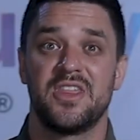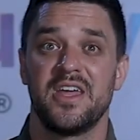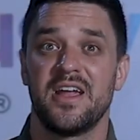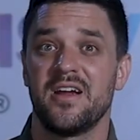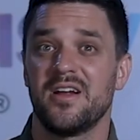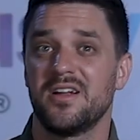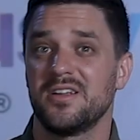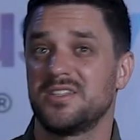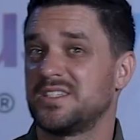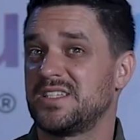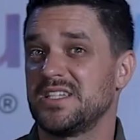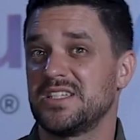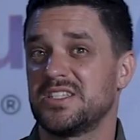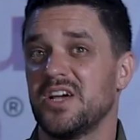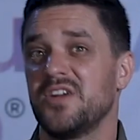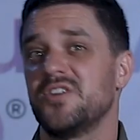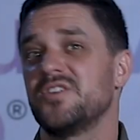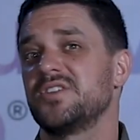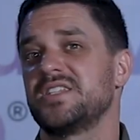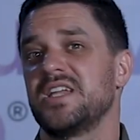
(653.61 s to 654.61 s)

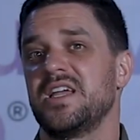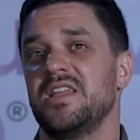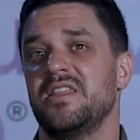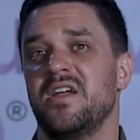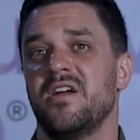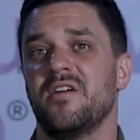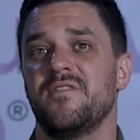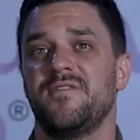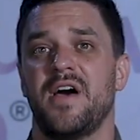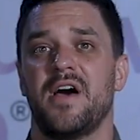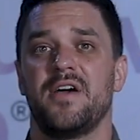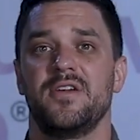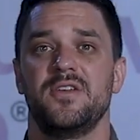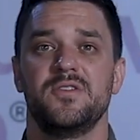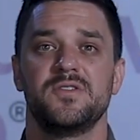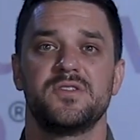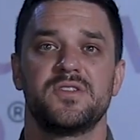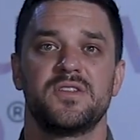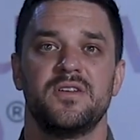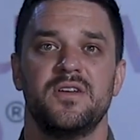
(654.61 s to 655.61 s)
to understand their
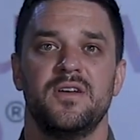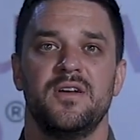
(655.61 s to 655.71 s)
values.